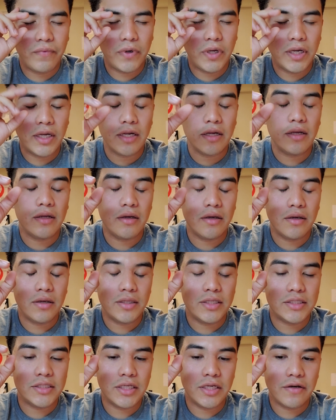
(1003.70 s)
uh,
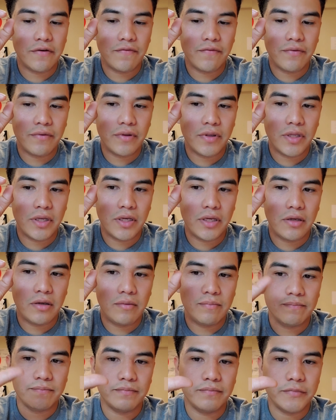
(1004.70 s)
the sticker for
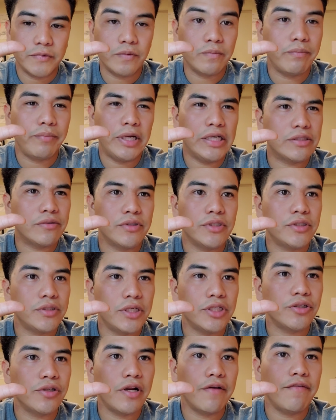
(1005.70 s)
the base
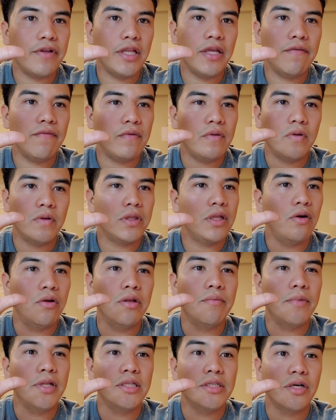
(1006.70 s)
registration, I believe, the
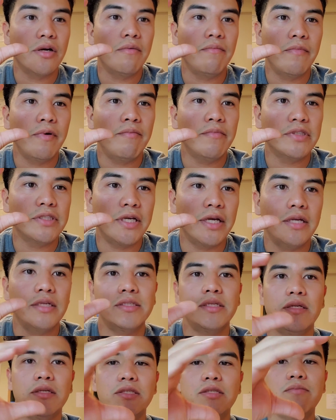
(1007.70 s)
only military members get
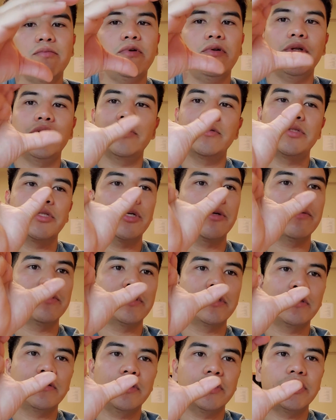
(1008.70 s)
so a small little circle
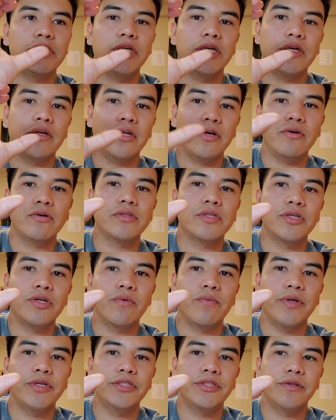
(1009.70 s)
sticker that goes on your
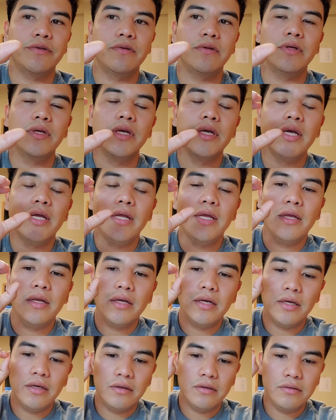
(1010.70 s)
windshield.
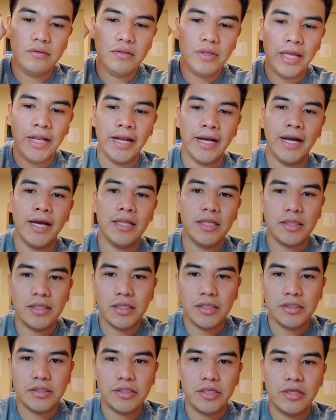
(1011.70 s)
And I got the,
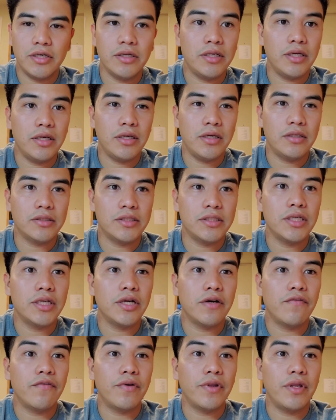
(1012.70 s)
ticker, the
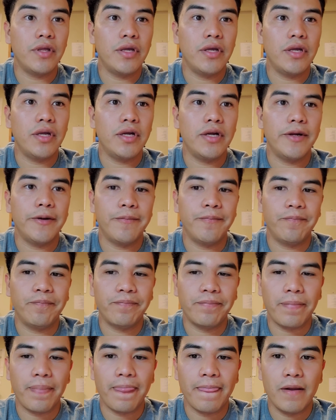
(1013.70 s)
sticker for the uh, um,
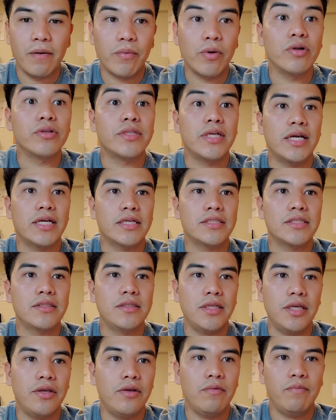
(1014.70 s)
pro tax
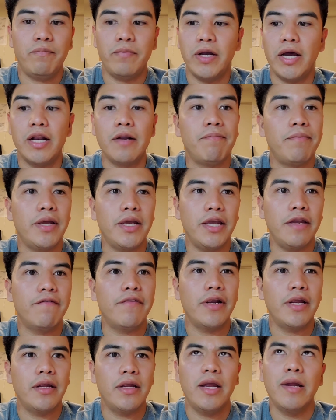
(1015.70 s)
that you gotta pay
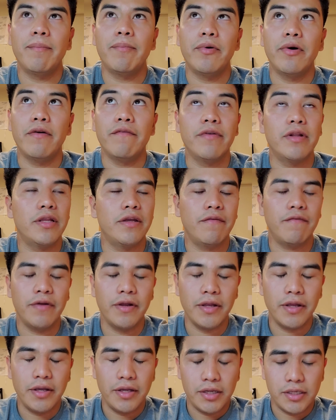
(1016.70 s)
every April, I believe.
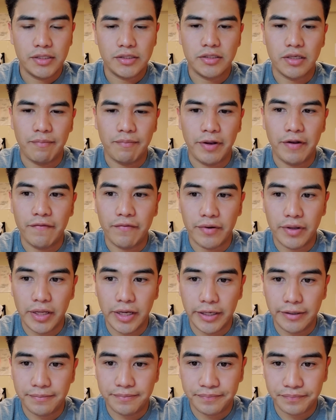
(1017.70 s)
So I paid for
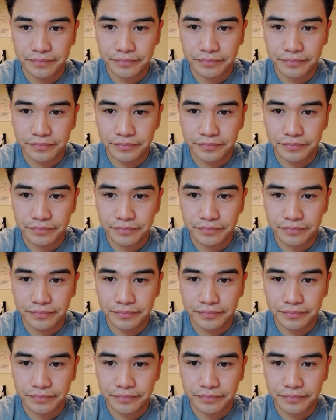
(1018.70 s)
that.